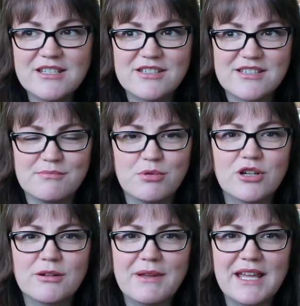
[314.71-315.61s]
to
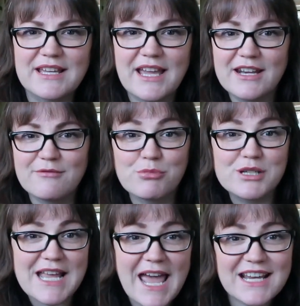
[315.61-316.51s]
support me and kind of
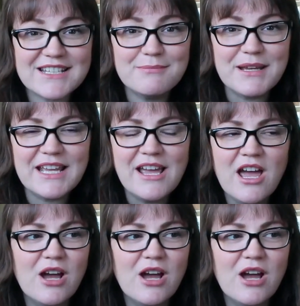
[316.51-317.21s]
protect me,